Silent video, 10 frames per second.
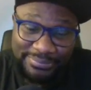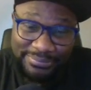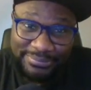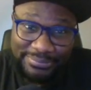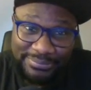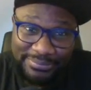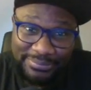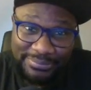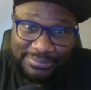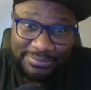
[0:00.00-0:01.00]

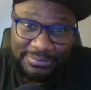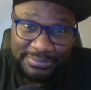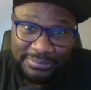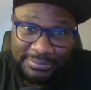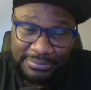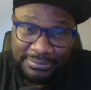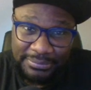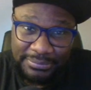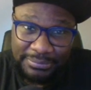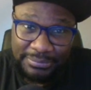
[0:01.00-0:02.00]

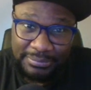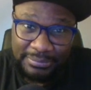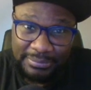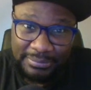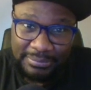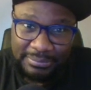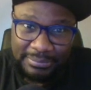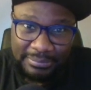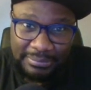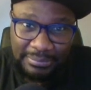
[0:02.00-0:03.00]

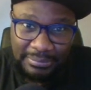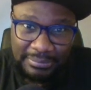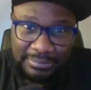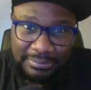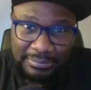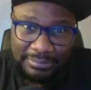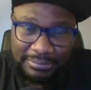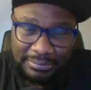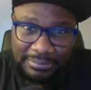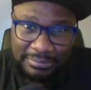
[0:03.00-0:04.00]

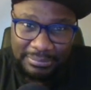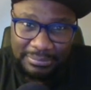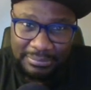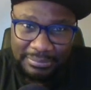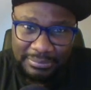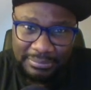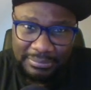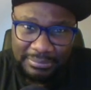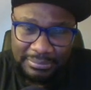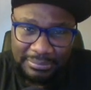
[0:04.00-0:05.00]

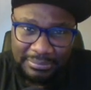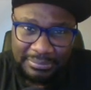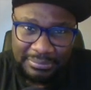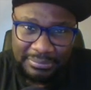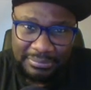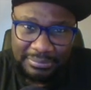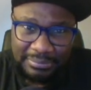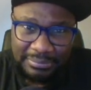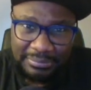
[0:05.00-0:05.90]
The person shown says nothing.